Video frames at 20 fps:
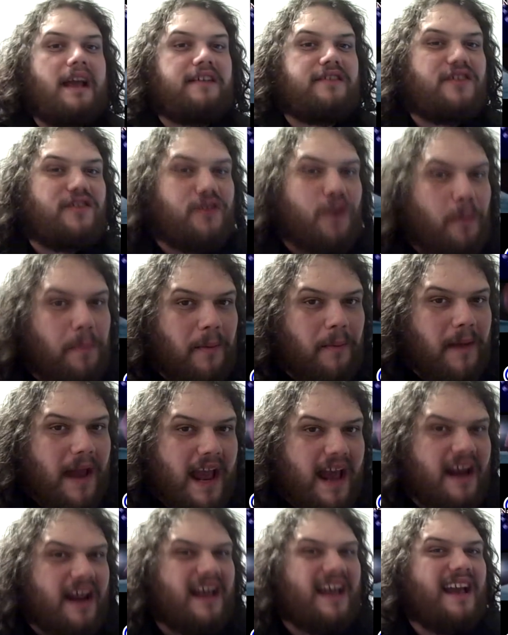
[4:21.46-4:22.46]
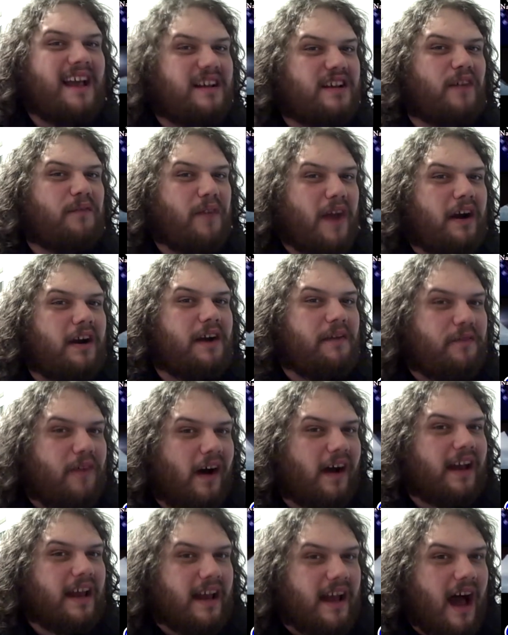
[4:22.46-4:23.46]
Superman is a very
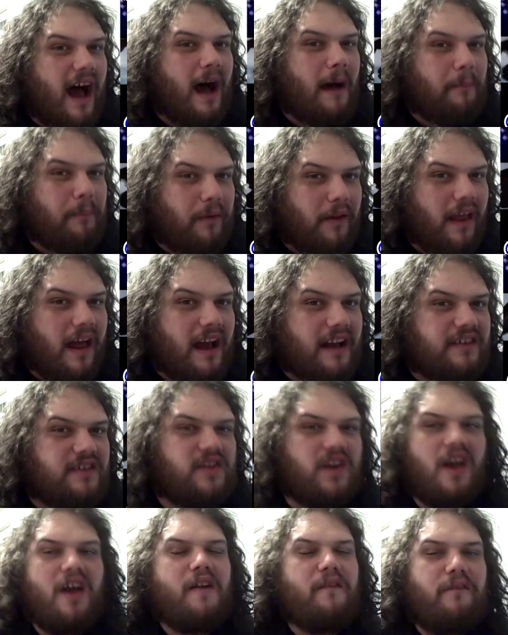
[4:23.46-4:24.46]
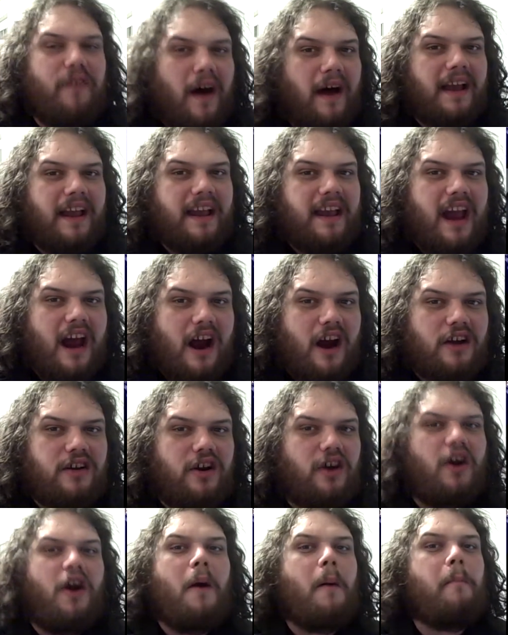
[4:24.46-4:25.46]
fucking complex fucking
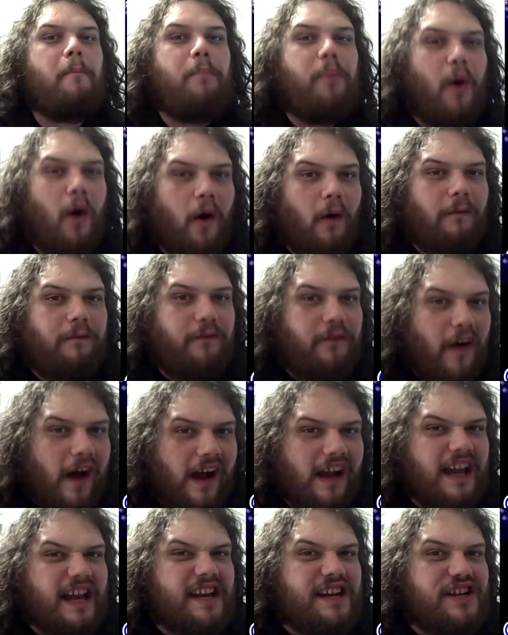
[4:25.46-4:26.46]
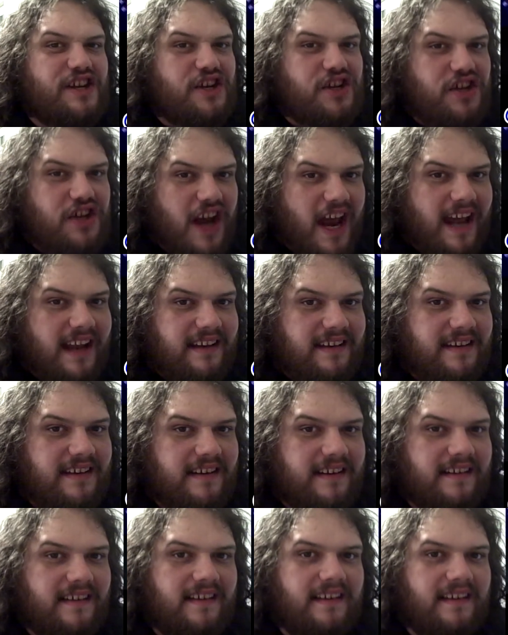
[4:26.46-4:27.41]
character? Bull fucking shit.